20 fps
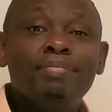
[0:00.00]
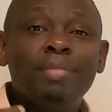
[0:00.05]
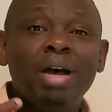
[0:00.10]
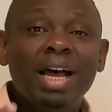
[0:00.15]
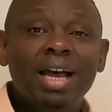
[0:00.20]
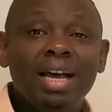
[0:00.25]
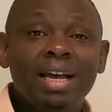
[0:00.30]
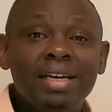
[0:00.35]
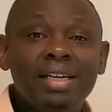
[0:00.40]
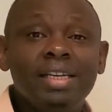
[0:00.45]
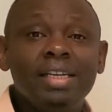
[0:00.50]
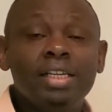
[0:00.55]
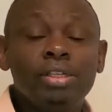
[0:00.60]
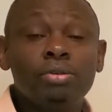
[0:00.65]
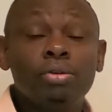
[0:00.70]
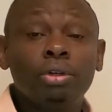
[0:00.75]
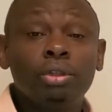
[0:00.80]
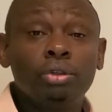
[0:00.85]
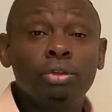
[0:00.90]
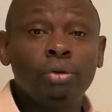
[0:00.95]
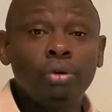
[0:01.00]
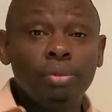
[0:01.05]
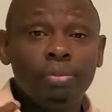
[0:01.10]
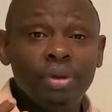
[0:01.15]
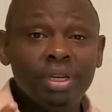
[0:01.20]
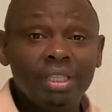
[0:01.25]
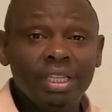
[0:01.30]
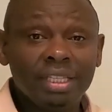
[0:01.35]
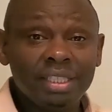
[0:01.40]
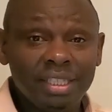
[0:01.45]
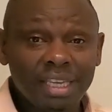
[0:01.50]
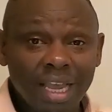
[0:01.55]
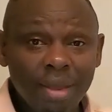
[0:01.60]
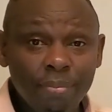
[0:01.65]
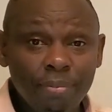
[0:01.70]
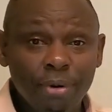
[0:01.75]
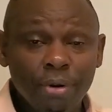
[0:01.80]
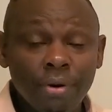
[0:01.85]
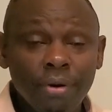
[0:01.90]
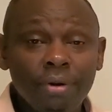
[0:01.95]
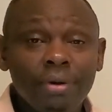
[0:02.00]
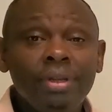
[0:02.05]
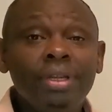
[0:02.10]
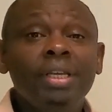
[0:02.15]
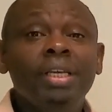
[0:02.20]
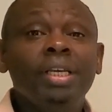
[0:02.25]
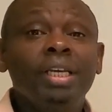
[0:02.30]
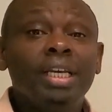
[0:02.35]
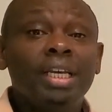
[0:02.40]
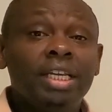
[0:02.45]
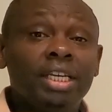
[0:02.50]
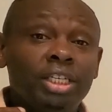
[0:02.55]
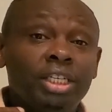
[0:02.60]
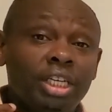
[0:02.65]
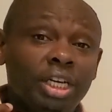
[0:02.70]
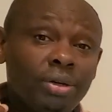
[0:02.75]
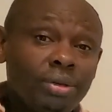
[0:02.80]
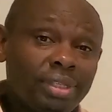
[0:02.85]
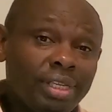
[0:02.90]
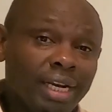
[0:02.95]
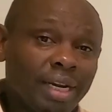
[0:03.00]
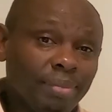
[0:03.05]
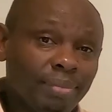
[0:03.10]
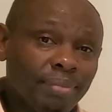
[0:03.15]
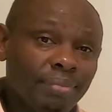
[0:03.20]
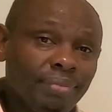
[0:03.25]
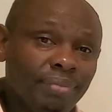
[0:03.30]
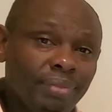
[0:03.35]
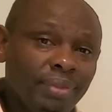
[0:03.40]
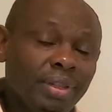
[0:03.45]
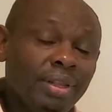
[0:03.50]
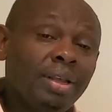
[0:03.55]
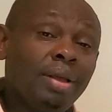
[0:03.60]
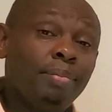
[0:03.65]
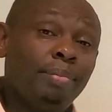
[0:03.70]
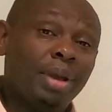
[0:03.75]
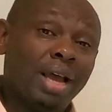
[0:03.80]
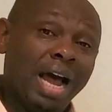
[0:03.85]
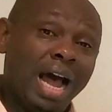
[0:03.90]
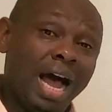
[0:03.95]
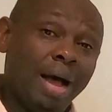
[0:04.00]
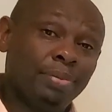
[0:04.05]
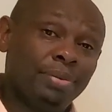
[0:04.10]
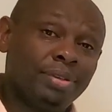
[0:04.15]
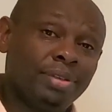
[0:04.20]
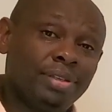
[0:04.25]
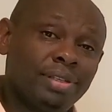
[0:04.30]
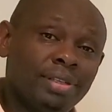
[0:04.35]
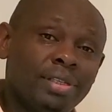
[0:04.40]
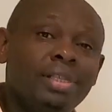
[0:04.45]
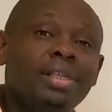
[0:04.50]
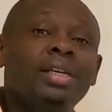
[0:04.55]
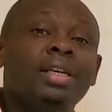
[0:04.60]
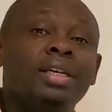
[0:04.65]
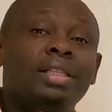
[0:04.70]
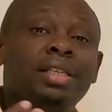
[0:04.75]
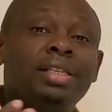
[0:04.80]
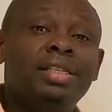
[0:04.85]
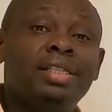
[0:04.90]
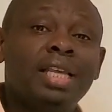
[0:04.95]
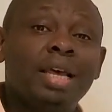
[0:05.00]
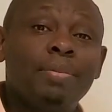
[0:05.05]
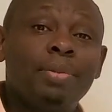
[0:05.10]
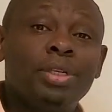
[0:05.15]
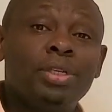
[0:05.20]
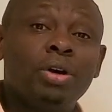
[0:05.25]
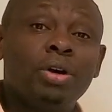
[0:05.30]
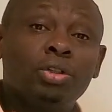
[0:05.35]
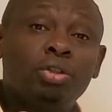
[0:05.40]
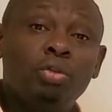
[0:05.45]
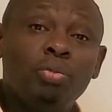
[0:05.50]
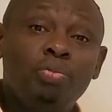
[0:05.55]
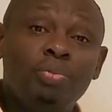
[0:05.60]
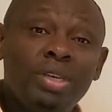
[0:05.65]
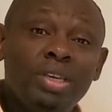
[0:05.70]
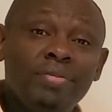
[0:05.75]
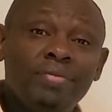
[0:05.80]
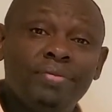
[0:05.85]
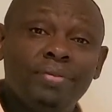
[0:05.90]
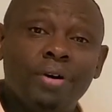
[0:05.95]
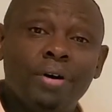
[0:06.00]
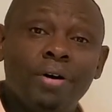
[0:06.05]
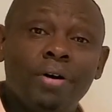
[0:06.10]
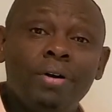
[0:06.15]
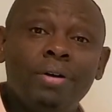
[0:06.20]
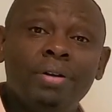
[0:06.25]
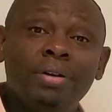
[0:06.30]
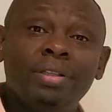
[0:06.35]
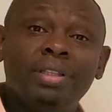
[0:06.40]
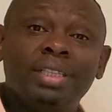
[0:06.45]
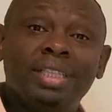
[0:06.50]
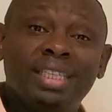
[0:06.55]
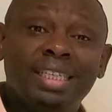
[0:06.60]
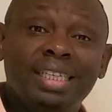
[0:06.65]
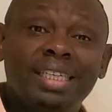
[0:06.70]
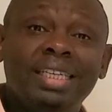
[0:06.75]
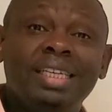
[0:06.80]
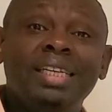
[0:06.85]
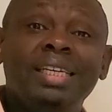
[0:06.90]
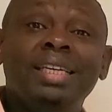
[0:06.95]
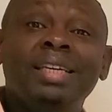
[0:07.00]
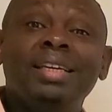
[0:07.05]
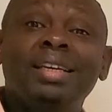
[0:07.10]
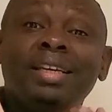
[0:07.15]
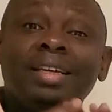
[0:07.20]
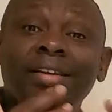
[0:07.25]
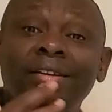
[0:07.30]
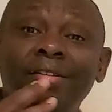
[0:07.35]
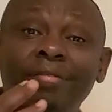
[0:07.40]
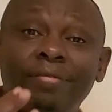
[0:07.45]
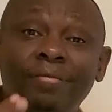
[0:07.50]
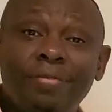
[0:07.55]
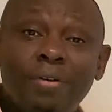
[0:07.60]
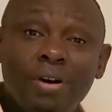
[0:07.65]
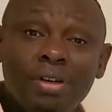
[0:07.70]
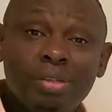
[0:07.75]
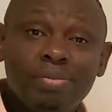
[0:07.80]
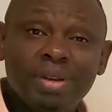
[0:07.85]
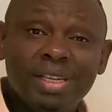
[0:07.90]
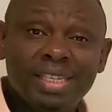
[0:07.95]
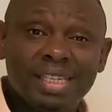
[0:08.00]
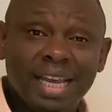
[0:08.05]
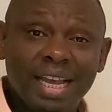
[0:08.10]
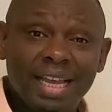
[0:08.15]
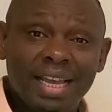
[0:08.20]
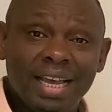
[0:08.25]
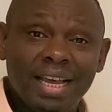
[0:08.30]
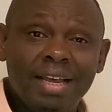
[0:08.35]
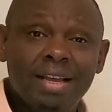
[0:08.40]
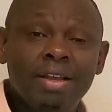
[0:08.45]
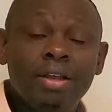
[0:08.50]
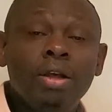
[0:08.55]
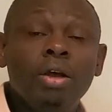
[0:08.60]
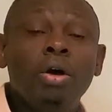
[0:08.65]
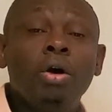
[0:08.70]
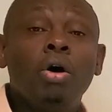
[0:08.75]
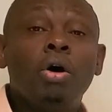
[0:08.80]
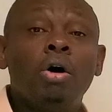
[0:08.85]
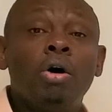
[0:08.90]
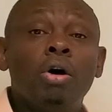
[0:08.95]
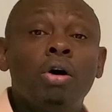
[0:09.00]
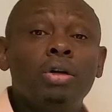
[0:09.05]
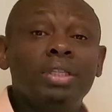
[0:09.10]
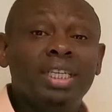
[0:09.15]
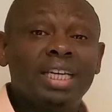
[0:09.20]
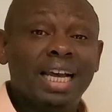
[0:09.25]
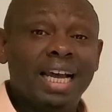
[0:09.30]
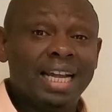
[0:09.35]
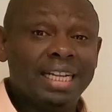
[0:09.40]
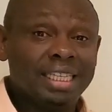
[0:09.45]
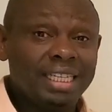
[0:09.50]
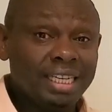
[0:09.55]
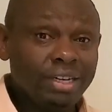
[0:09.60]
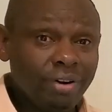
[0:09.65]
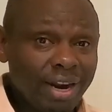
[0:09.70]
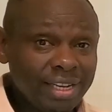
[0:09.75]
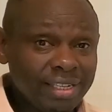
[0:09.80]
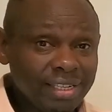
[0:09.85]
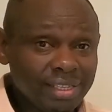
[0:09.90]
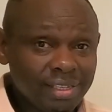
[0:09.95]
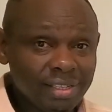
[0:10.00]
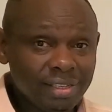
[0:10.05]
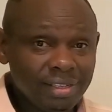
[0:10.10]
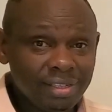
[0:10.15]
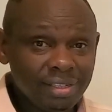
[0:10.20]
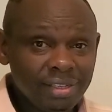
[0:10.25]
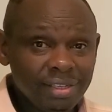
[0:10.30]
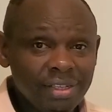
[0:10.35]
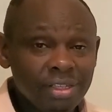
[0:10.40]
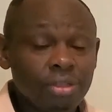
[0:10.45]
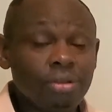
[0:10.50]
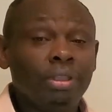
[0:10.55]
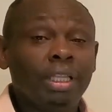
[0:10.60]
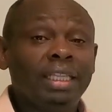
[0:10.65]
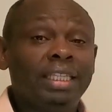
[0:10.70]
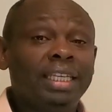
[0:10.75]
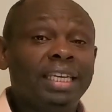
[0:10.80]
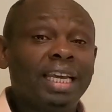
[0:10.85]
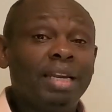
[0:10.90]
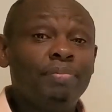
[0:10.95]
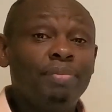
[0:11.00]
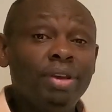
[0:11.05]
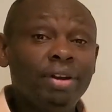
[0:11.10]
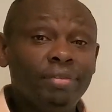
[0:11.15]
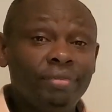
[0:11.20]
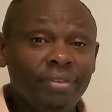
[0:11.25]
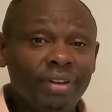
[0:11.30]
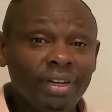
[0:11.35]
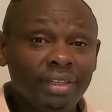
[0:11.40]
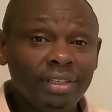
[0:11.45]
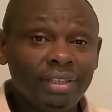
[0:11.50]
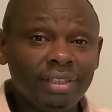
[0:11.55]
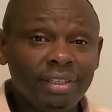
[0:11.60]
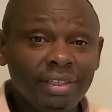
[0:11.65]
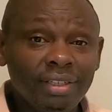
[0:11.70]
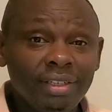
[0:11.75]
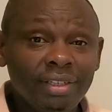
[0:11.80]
man is going to rebuild the temple in Jerusalem. Perhaps this temple is going to be for the false Messiah or the Antichrist so that he can be revealed.